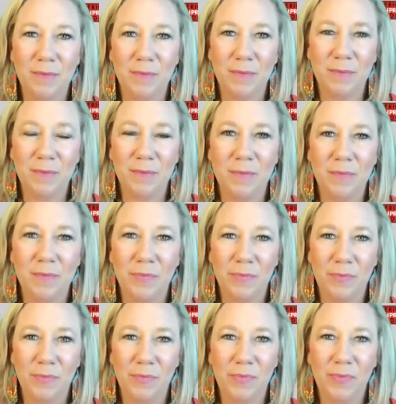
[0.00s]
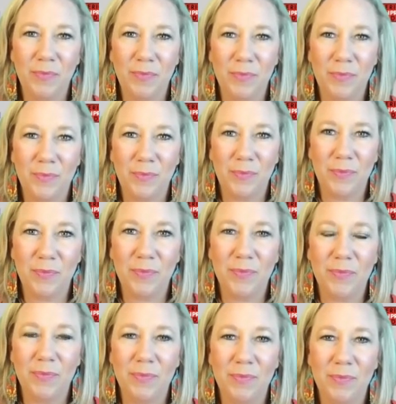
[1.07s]

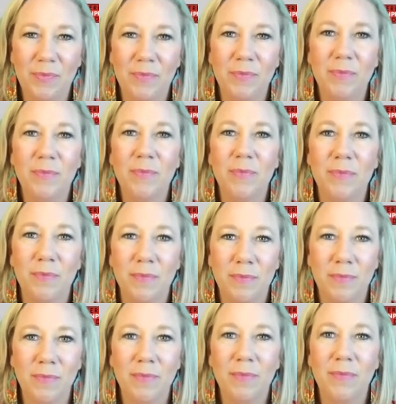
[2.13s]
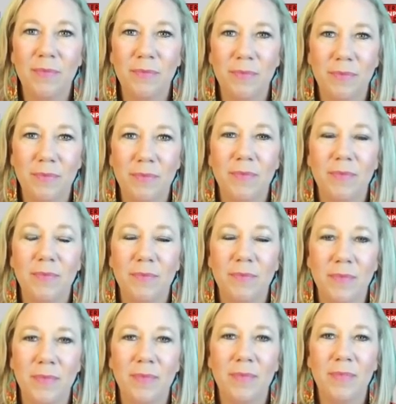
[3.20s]
(silent)